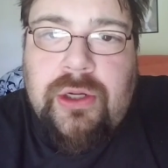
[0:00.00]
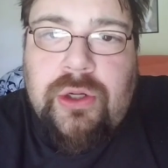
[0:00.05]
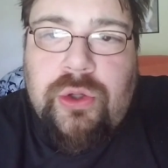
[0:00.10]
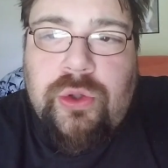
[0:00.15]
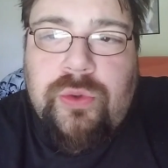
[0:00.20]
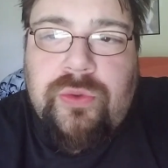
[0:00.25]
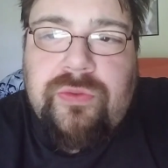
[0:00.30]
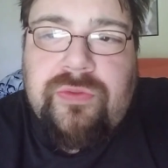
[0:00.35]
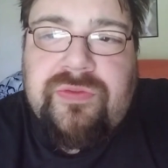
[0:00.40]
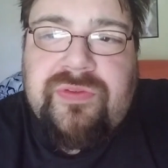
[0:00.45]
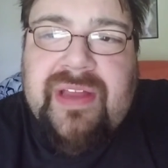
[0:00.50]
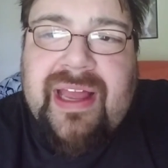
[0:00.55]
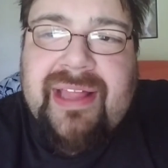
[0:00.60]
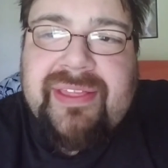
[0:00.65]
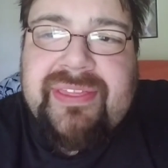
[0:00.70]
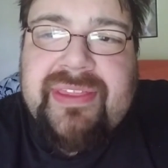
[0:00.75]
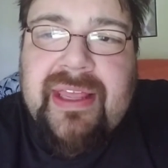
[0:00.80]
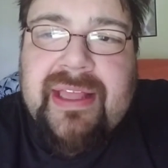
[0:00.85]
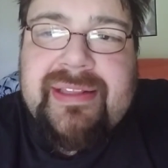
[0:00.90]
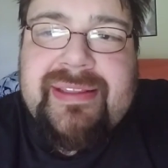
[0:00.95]
who've
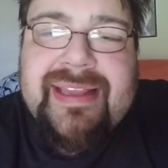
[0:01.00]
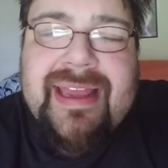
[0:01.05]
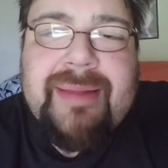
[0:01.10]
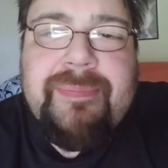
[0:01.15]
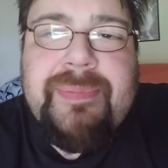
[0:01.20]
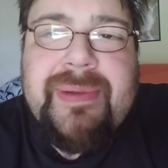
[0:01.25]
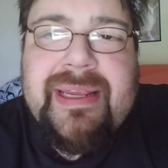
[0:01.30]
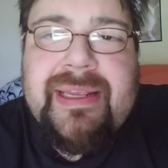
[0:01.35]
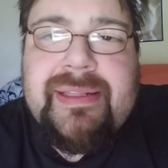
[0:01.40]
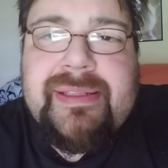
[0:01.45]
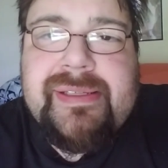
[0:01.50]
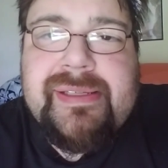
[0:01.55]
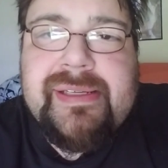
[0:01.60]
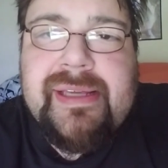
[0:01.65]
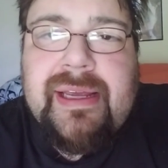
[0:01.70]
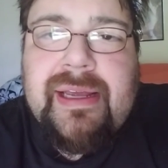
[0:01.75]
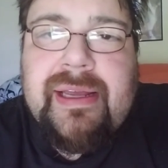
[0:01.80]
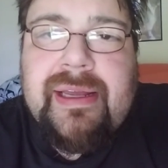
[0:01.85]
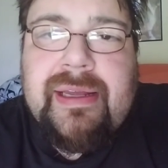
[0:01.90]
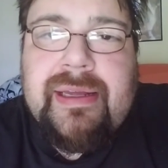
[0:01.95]
got that deadbeat
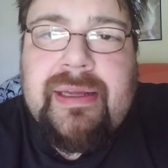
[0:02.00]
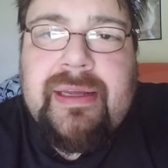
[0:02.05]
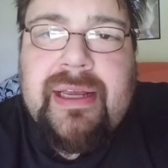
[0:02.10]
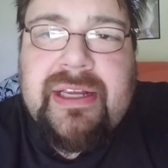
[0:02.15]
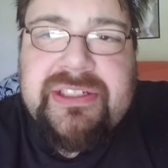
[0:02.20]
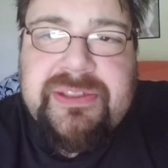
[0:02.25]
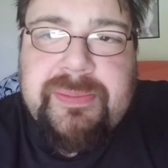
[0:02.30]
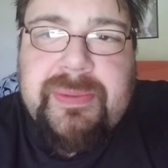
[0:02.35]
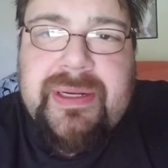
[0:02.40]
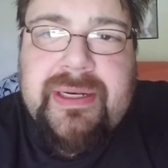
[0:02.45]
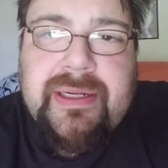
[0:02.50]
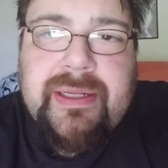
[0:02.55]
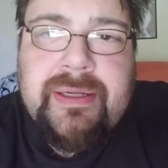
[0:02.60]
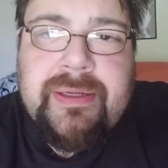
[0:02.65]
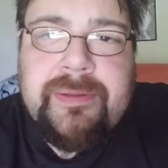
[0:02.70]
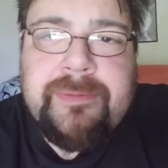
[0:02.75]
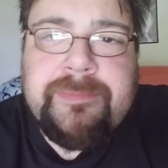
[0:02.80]
husband